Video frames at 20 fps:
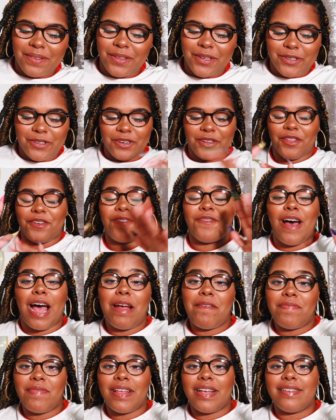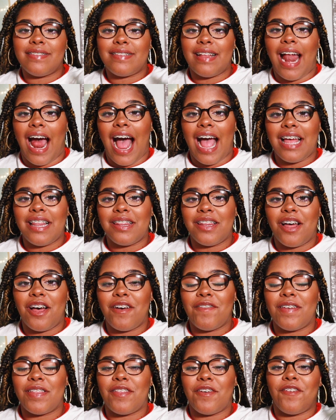Those are the 5 things that I
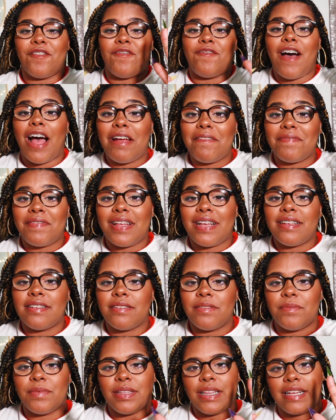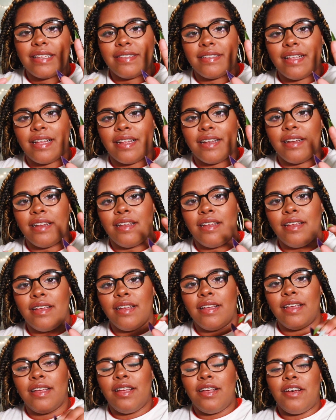love and the 5 things, wait, that's 10.
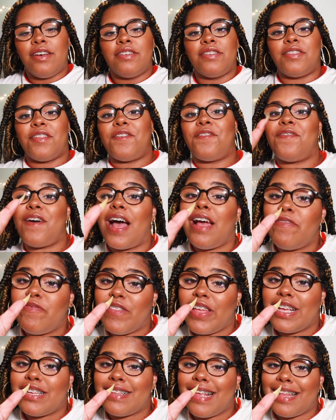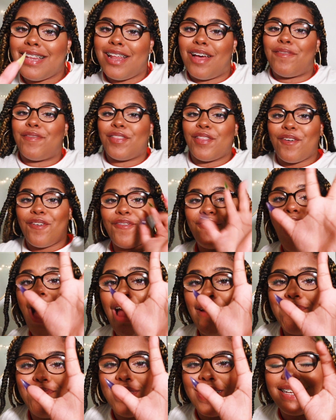The 5 things I love and the
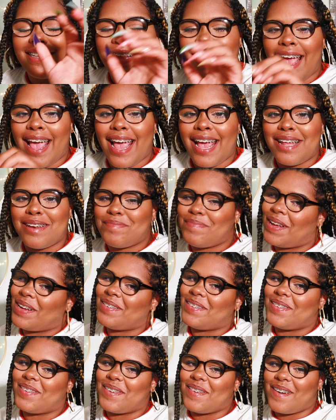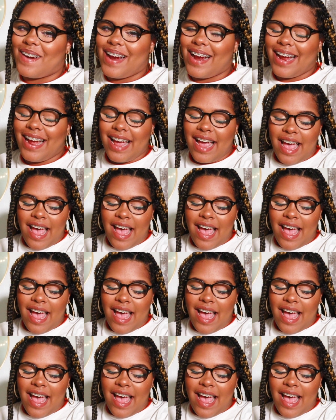5 things I hate about New York.